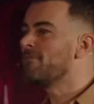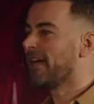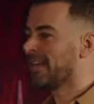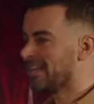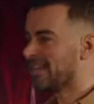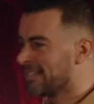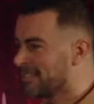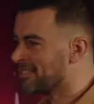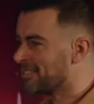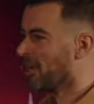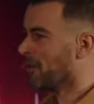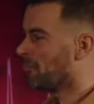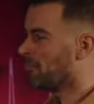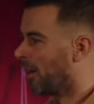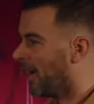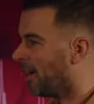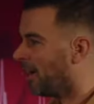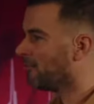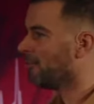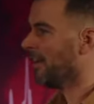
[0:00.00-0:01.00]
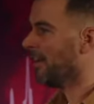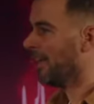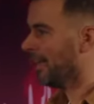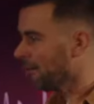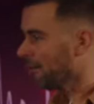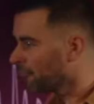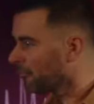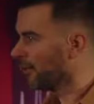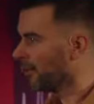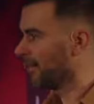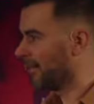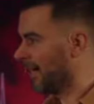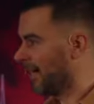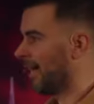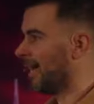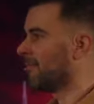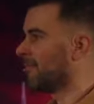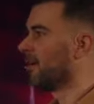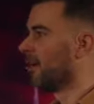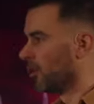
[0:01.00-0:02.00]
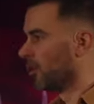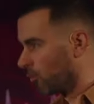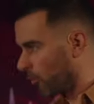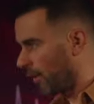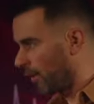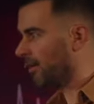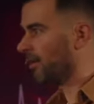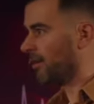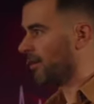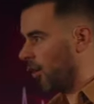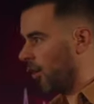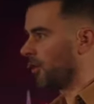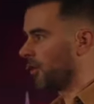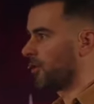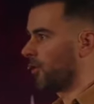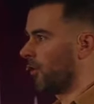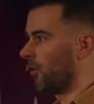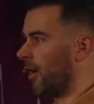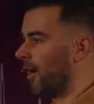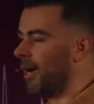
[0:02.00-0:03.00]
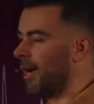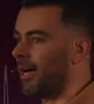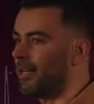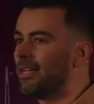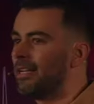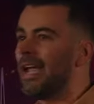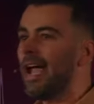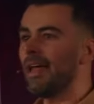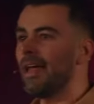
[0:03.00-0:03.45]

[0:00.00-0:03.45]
that is above every name written on your heart,